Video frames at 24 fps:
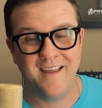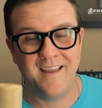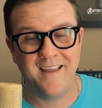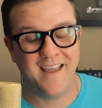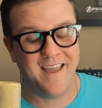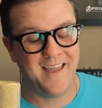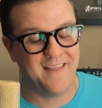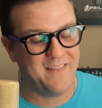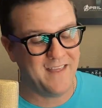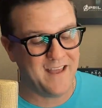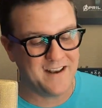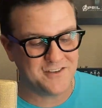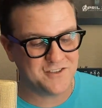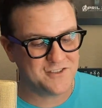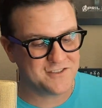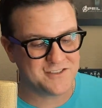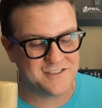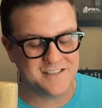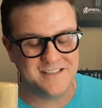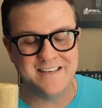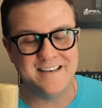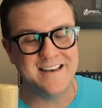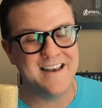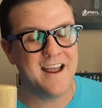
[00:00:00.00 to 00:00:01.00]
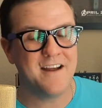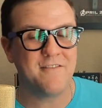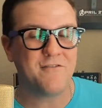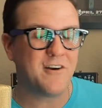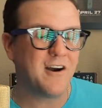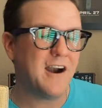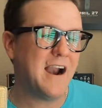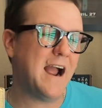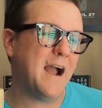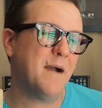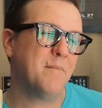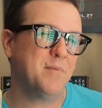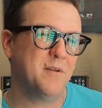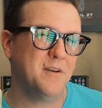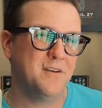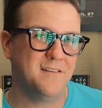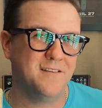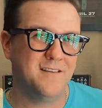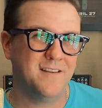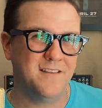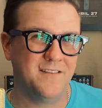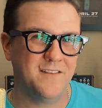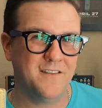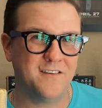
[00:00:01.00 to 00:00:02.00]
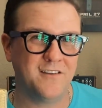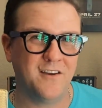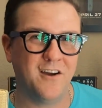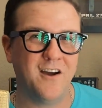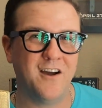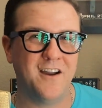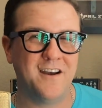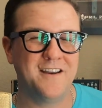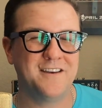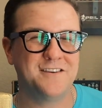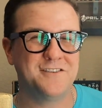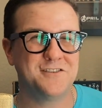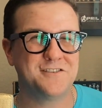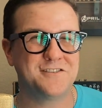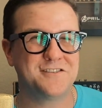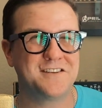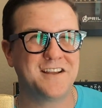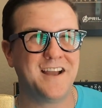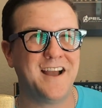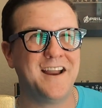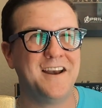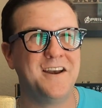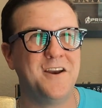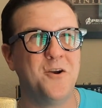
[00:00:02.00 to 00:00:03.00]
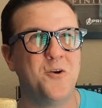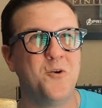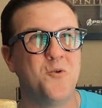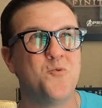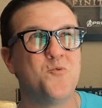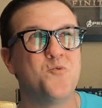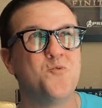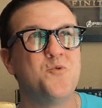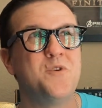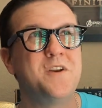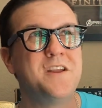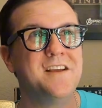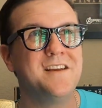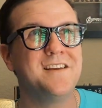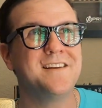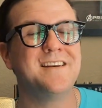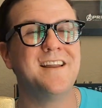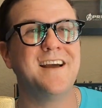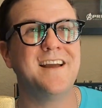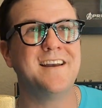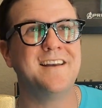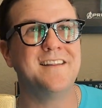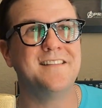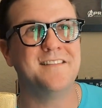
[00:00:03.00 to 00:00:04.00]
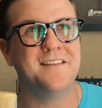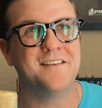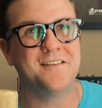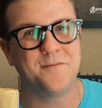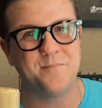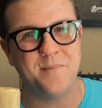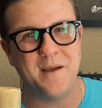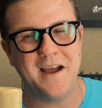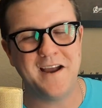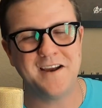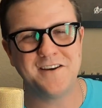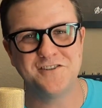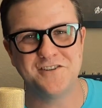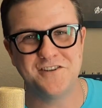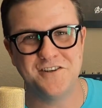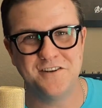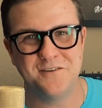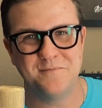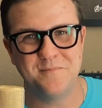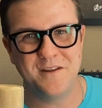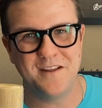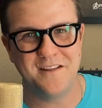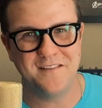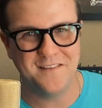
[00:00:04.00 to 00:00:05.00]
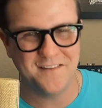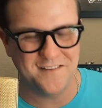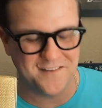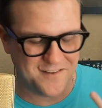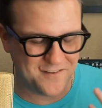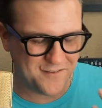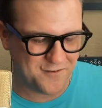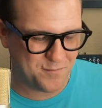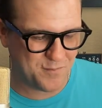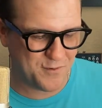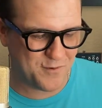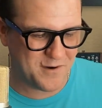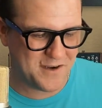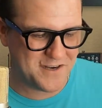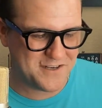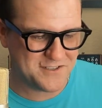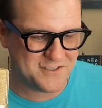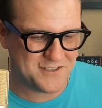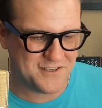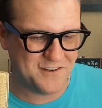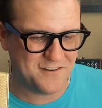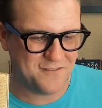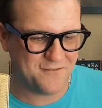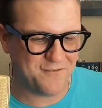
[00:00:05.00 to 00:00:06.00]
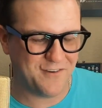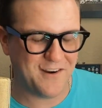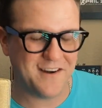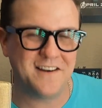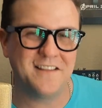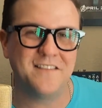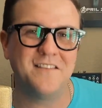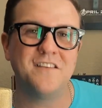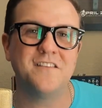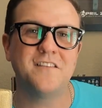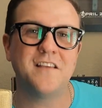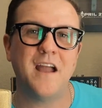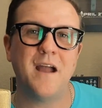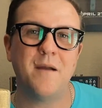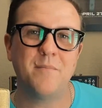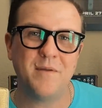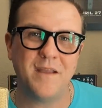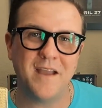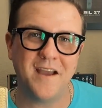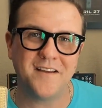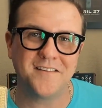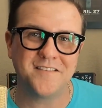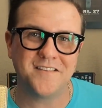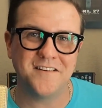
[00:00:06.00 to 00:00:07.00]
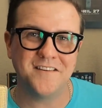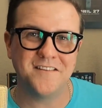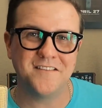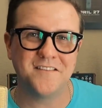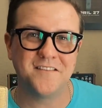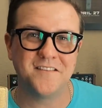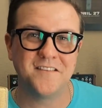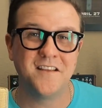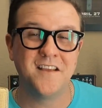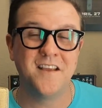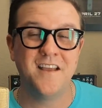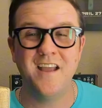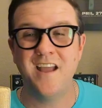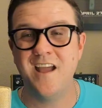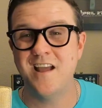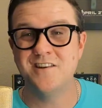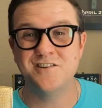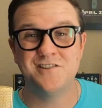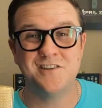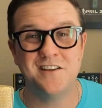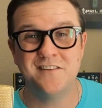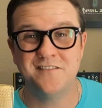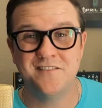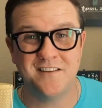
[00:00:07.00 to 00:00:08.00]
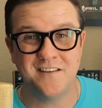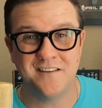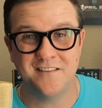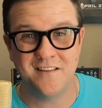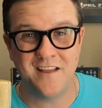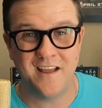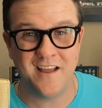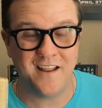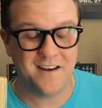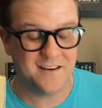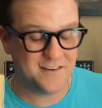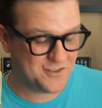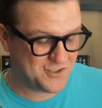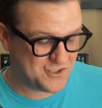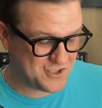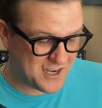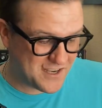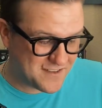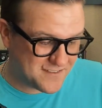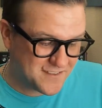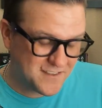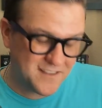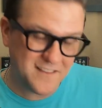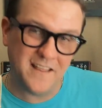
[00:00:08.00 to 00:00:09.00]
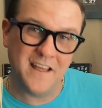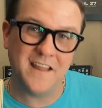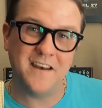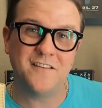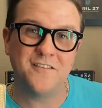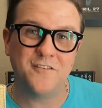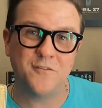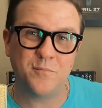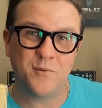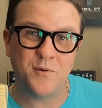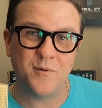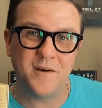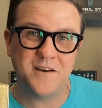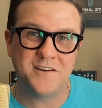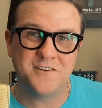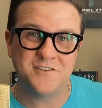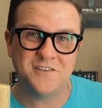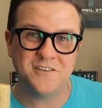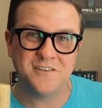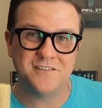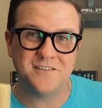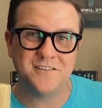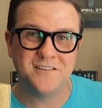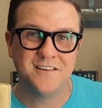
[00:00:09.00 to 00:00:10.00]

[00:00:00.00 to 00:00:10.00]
And that just never happened in the DAW, and it just kind of reignited this passion in me and this inspiration and finding these happy accidents and chasing that inspiration.